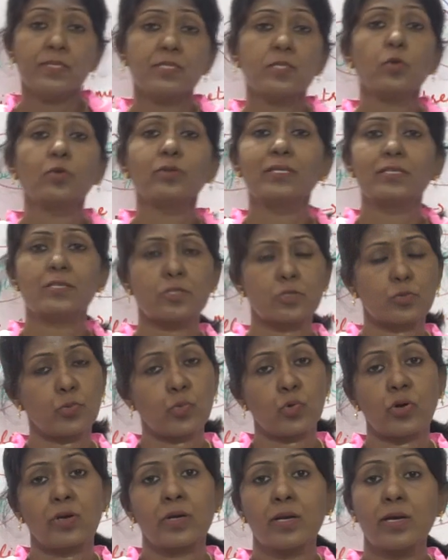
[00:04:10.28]
So that is
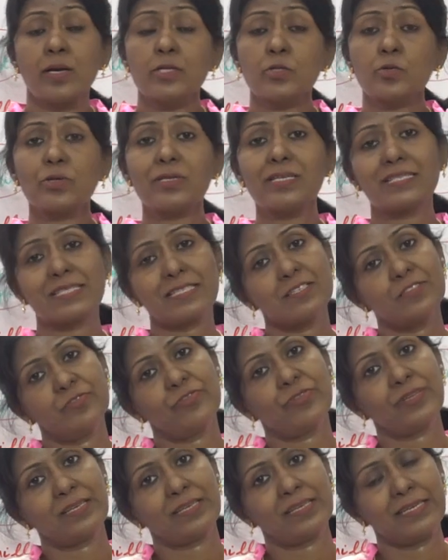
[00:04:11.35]
what? So it is a
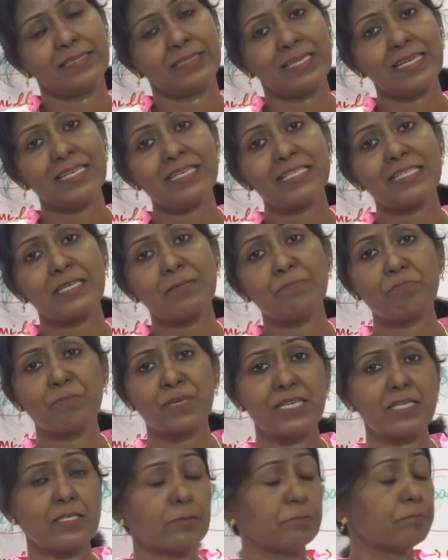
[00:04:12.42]
different length. It is in
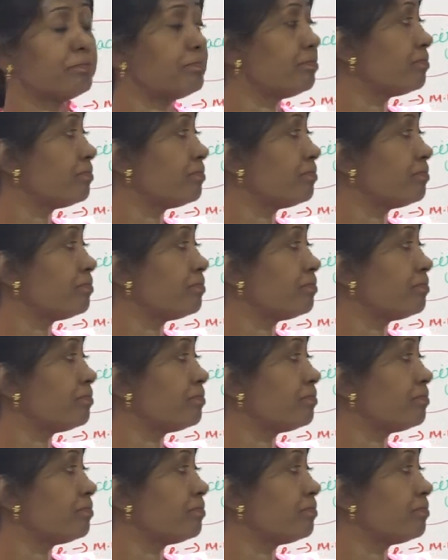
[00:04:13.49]
meter.